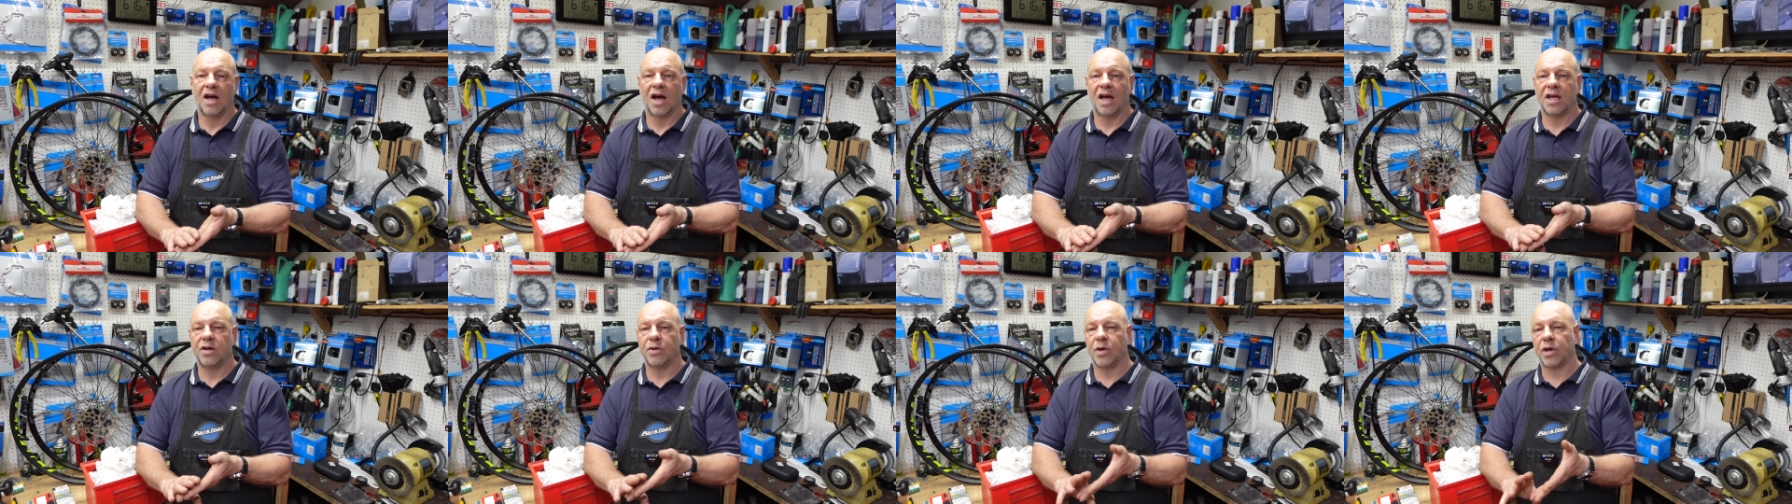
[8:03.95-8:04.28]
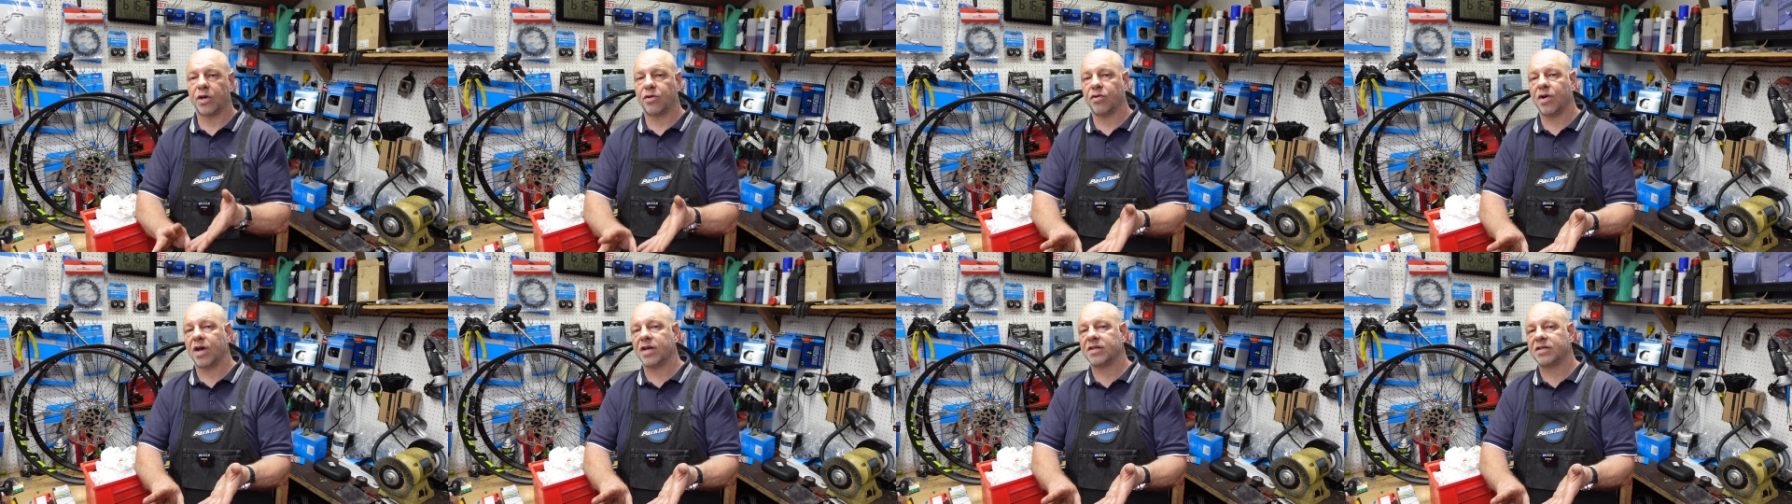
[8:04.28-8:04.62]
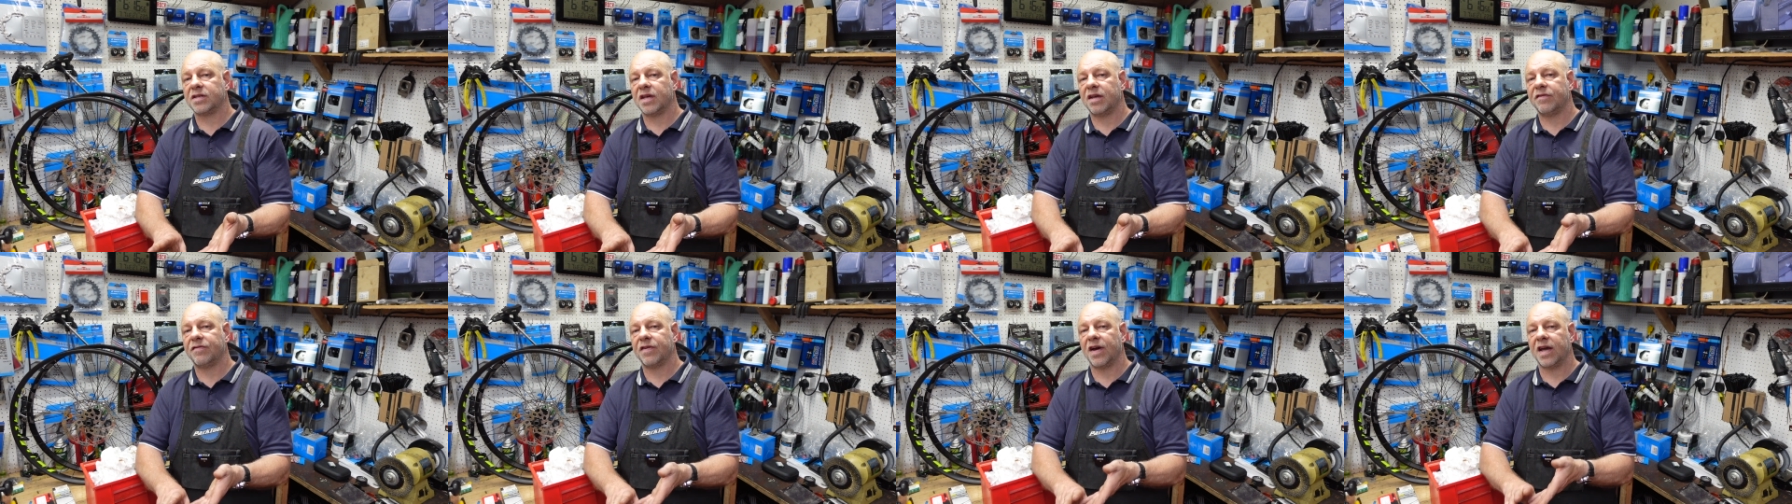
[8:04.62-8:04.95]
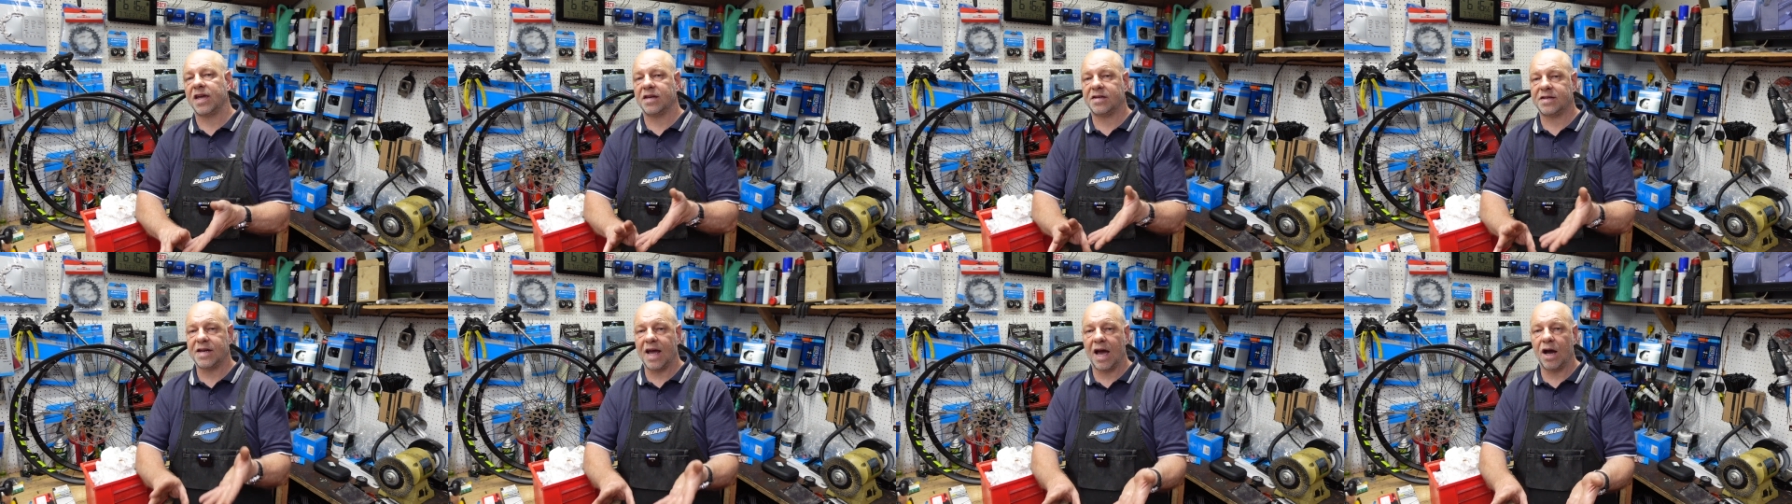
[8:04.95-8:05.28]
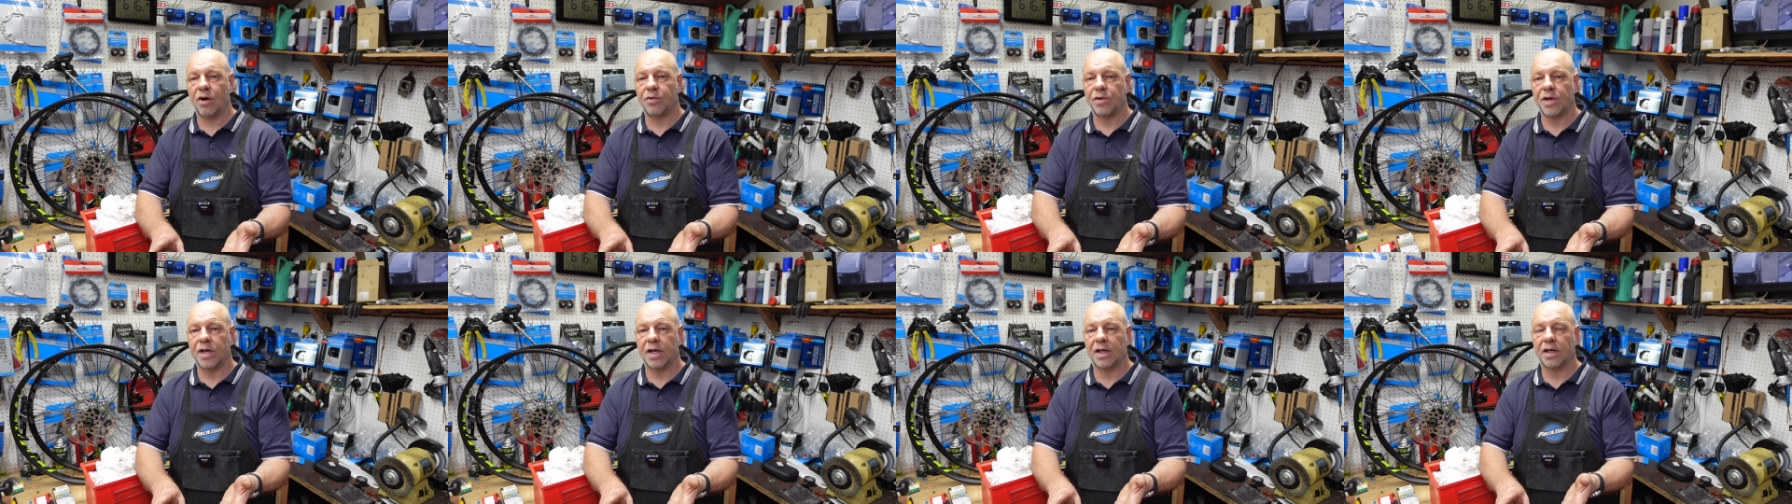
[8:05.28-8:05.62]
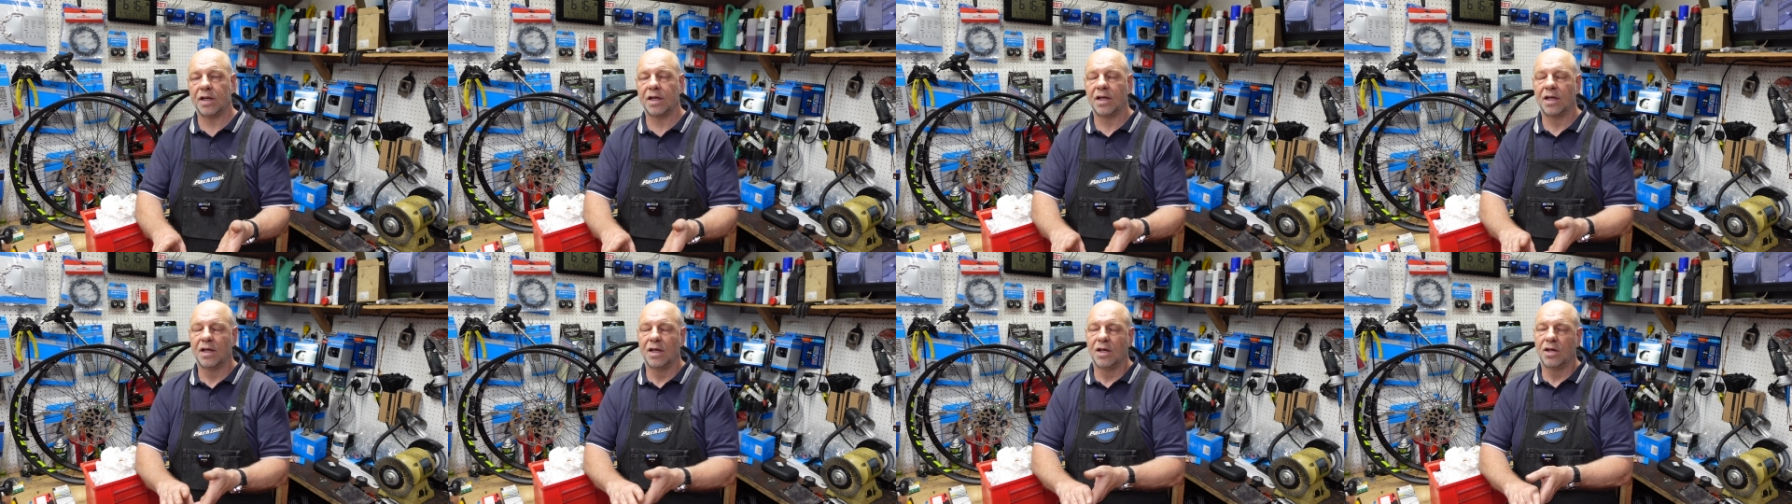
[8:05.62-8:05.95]
Are you aggressive? Are you
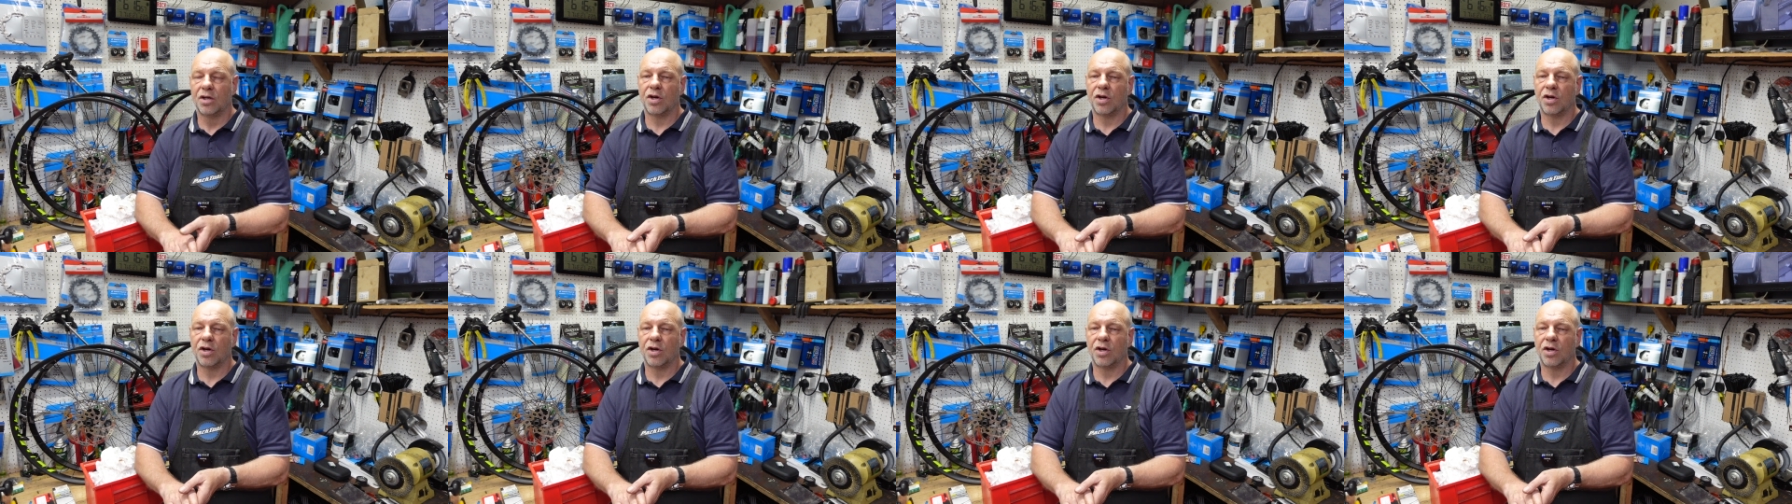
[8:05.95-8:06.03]
downhill?